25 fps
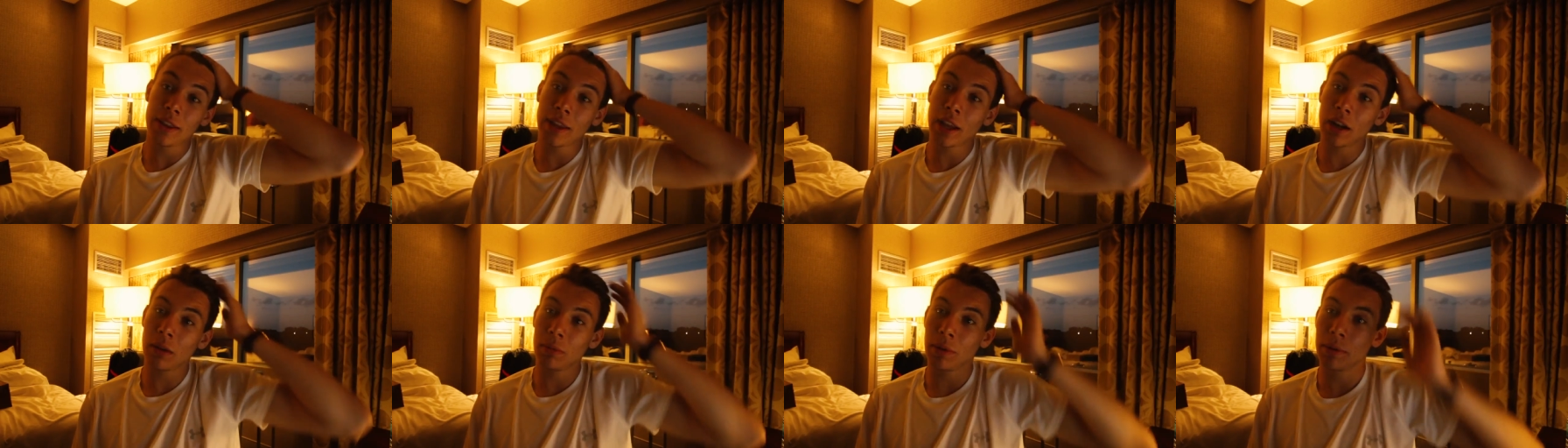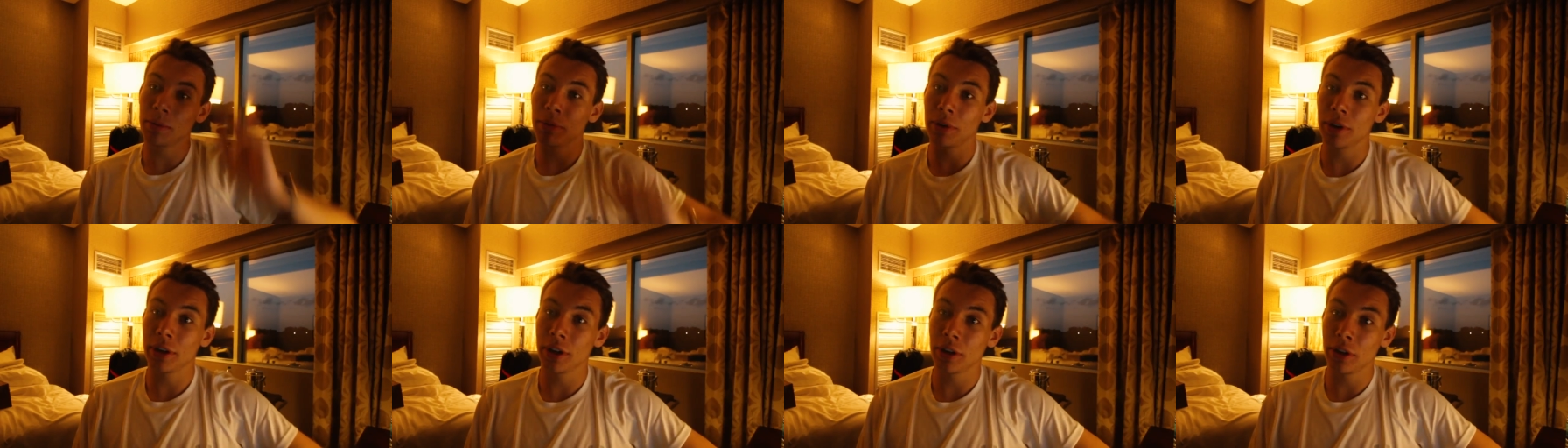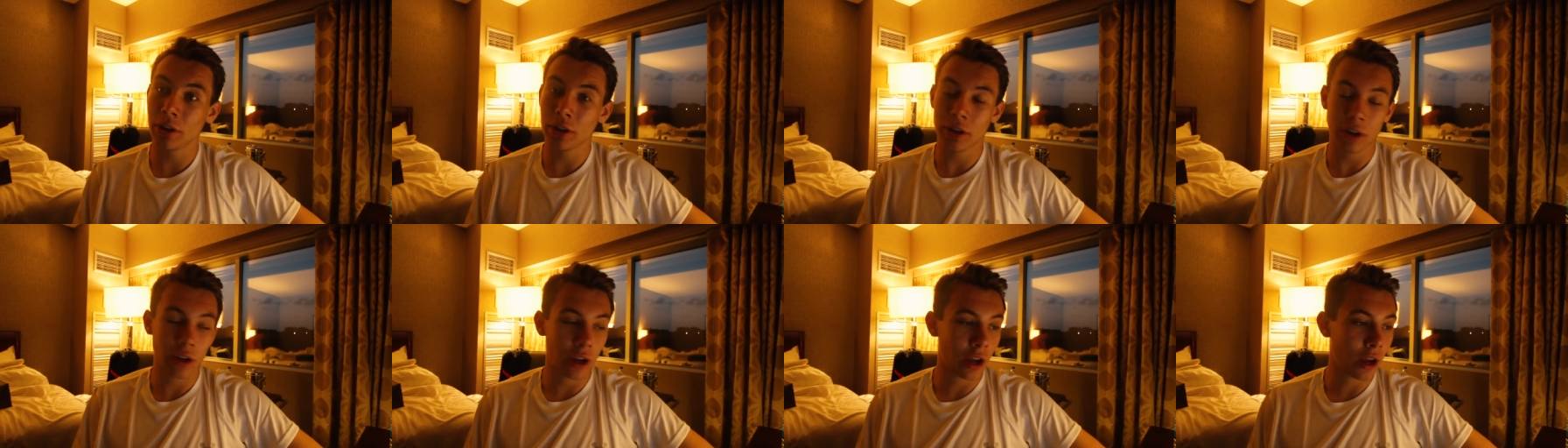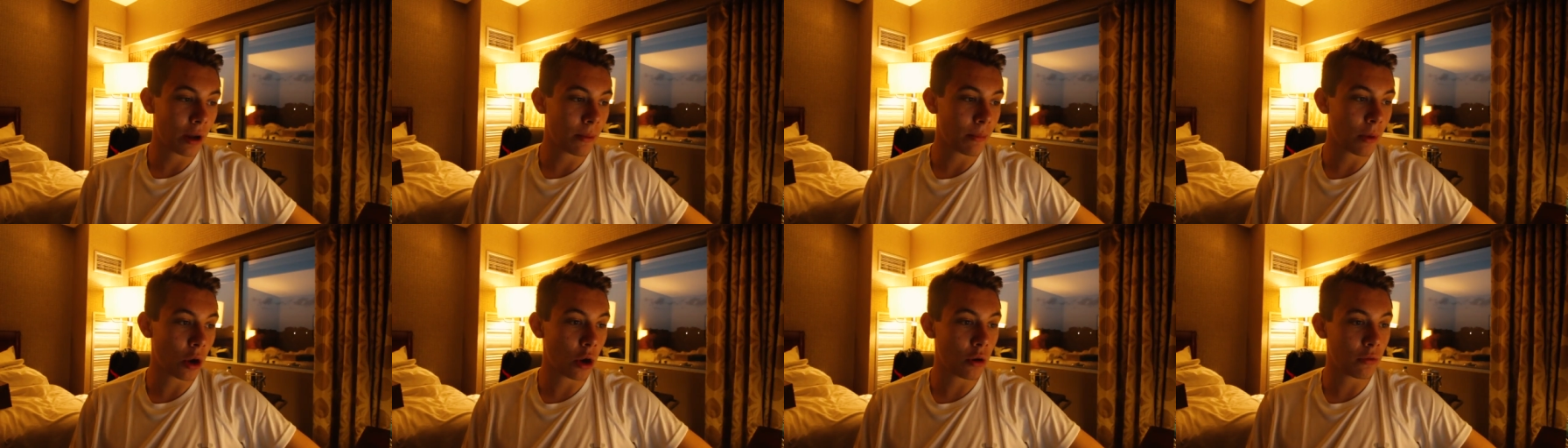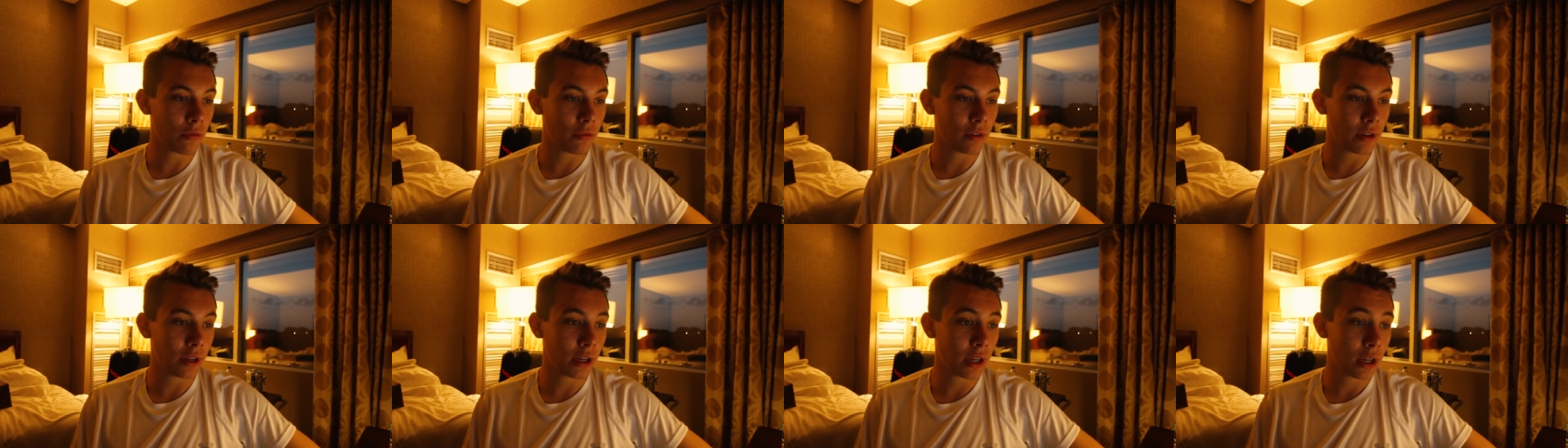That'll be pretty good. Um,
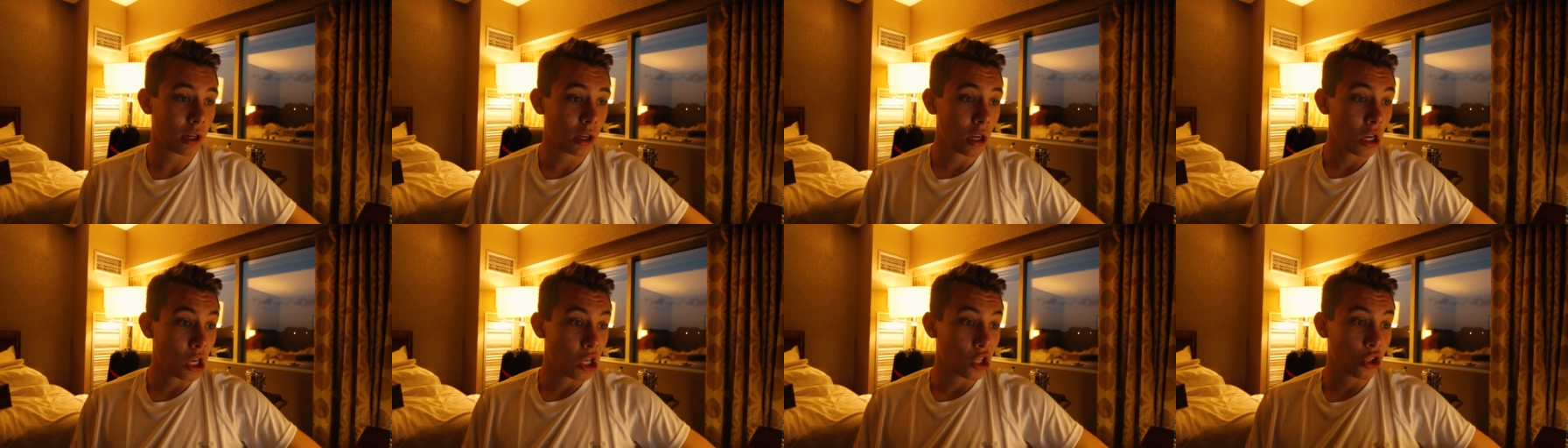hopefully.